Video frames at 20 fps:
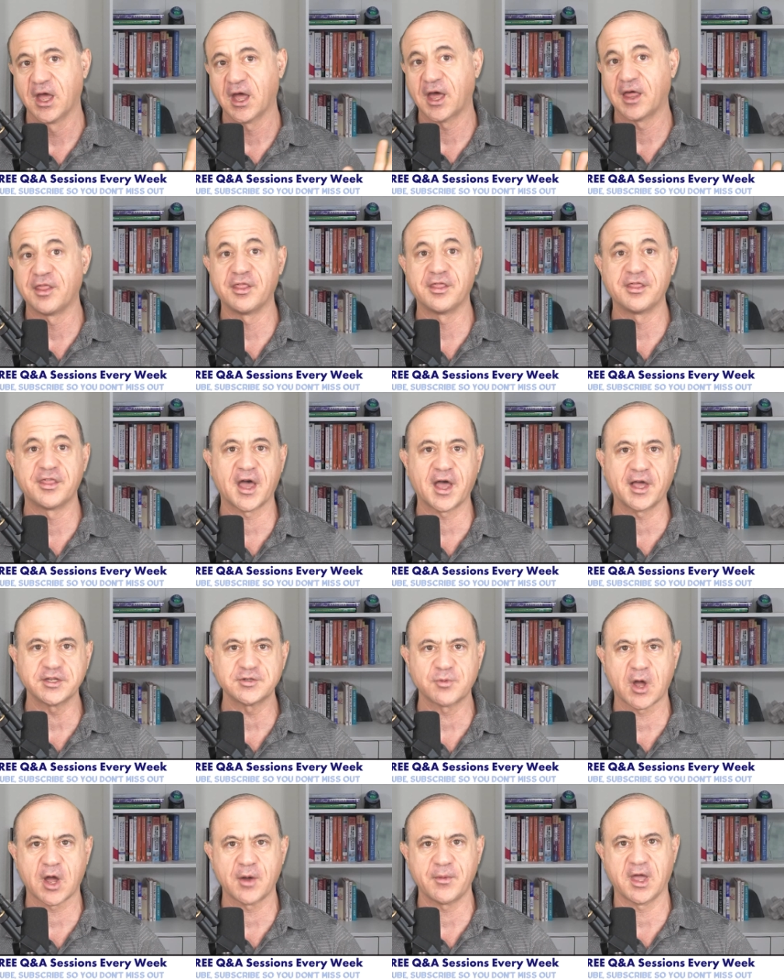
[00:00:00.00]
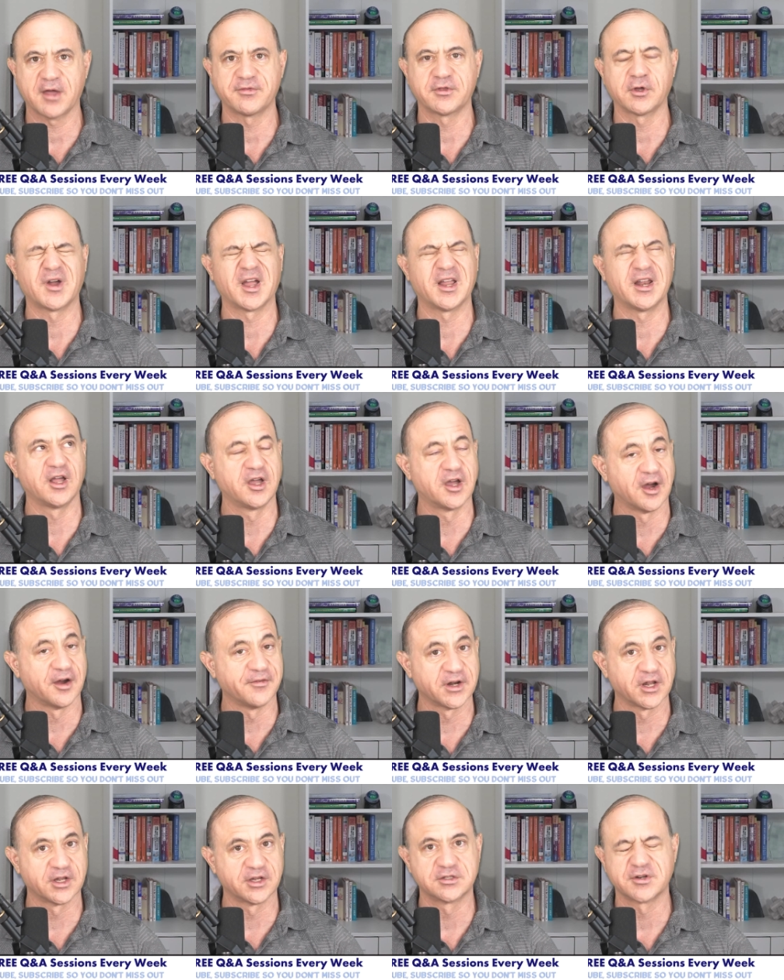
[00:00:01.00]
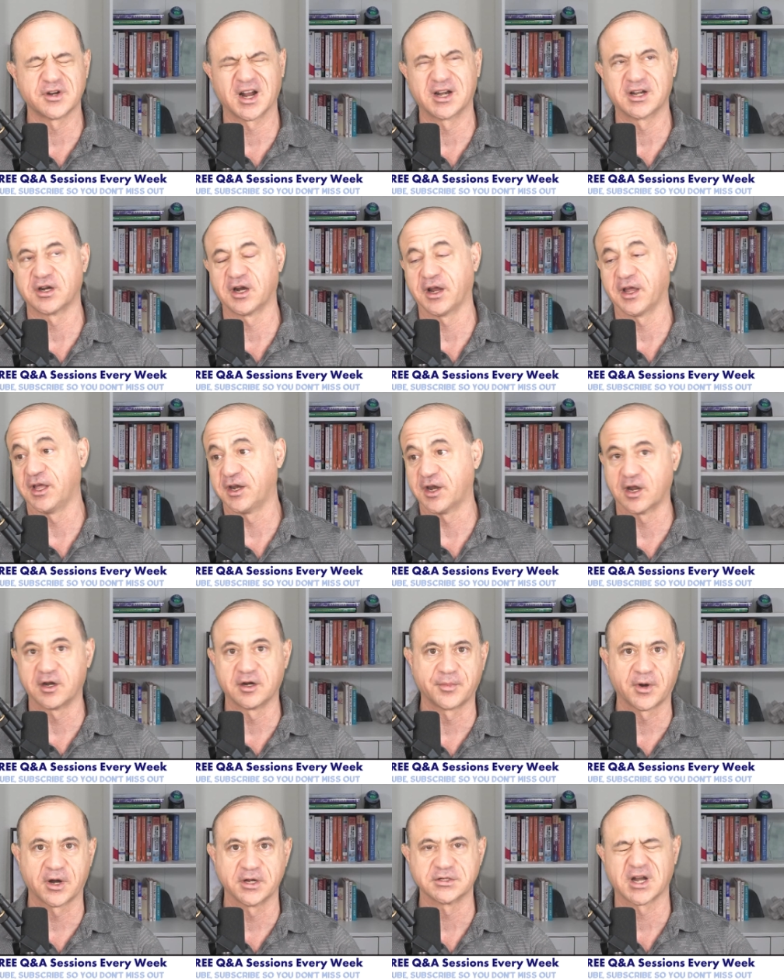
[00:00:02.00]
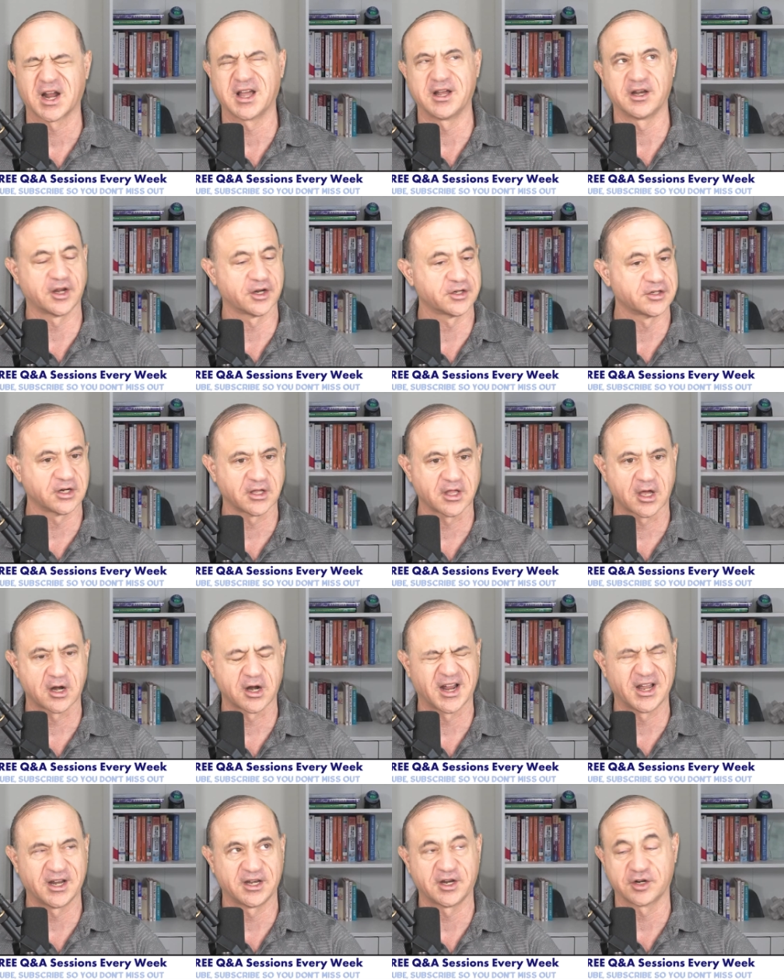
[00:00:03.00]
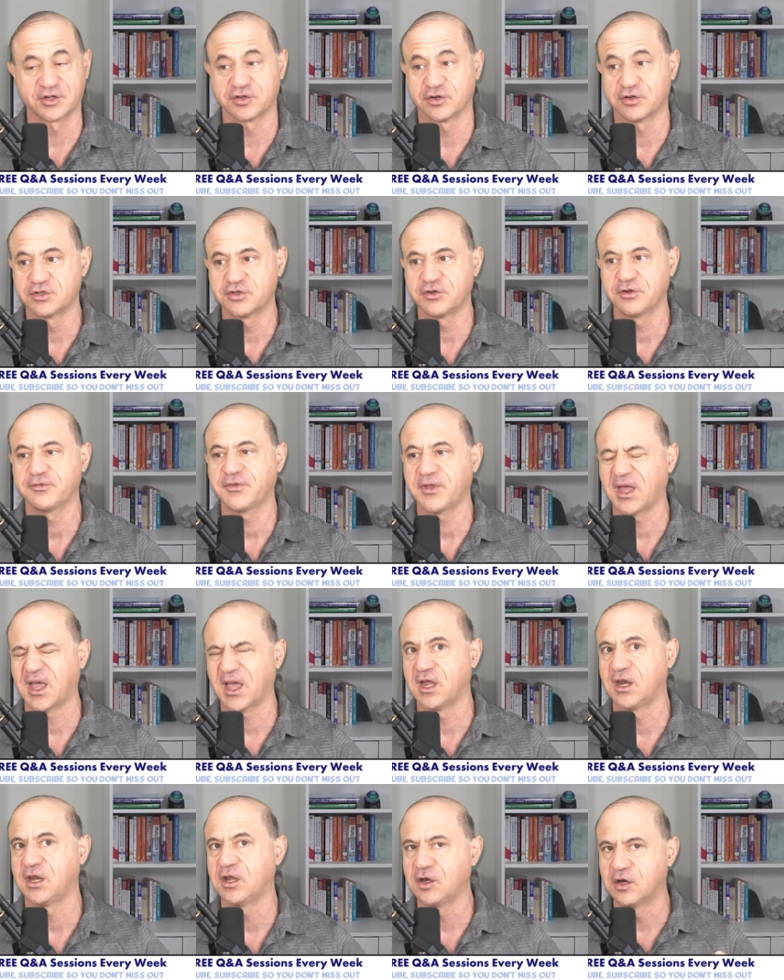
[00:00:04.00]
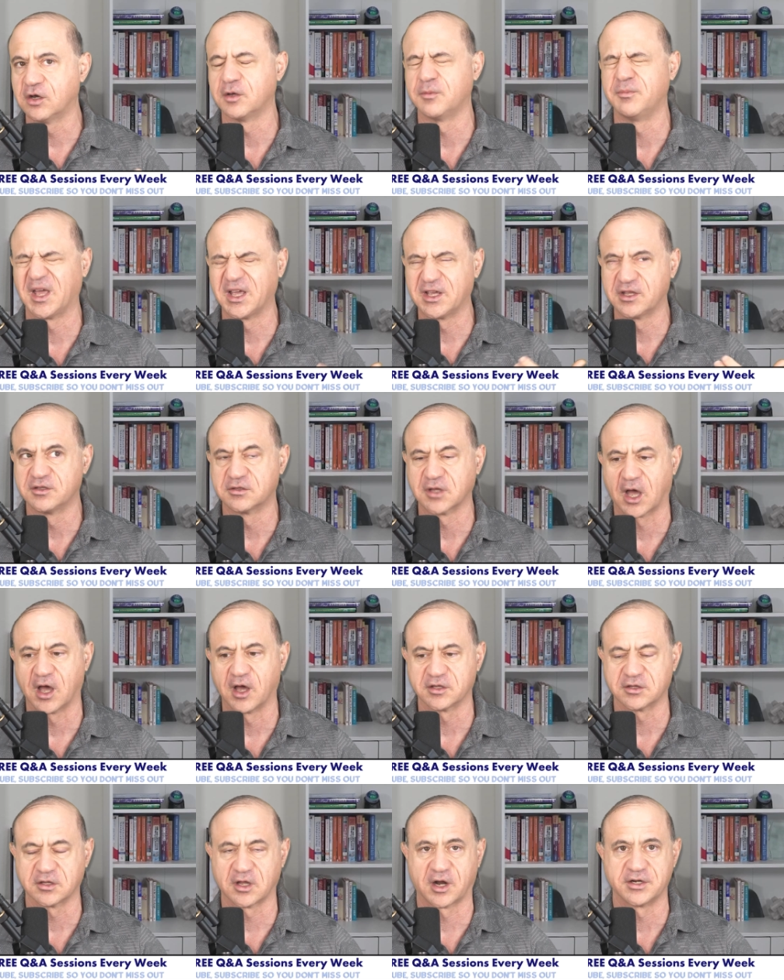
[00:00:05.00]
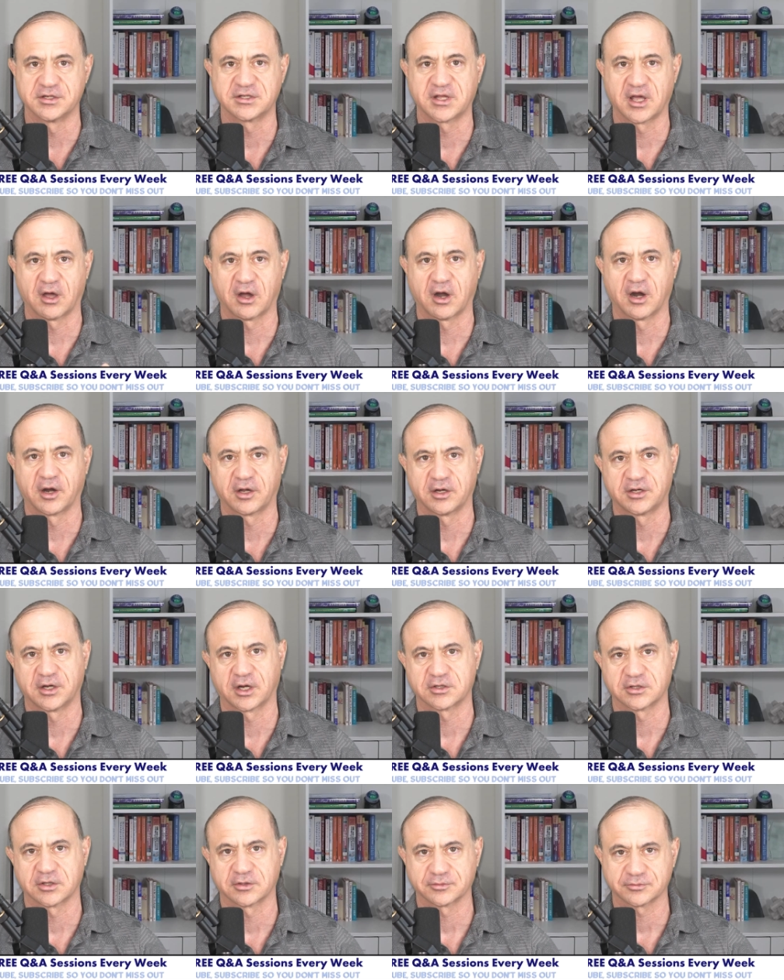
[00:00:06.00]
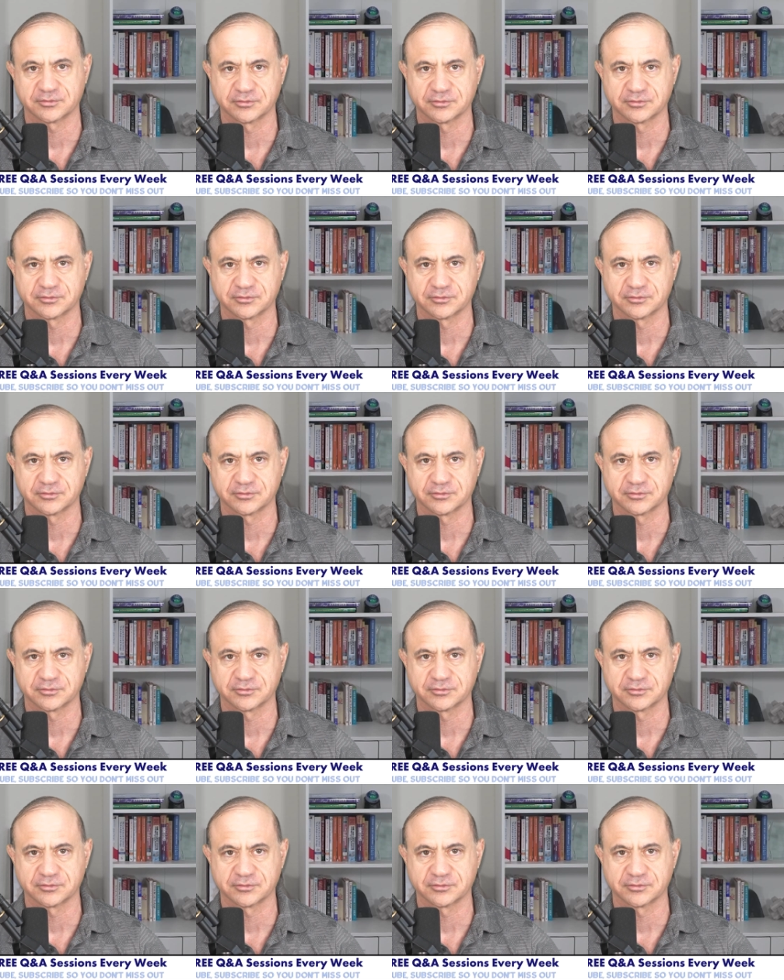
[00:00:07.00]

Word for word: And that's why we have to create a governance structure in enterprise architecture, cloud architecture, or truthfully, any good big large-scale architecture.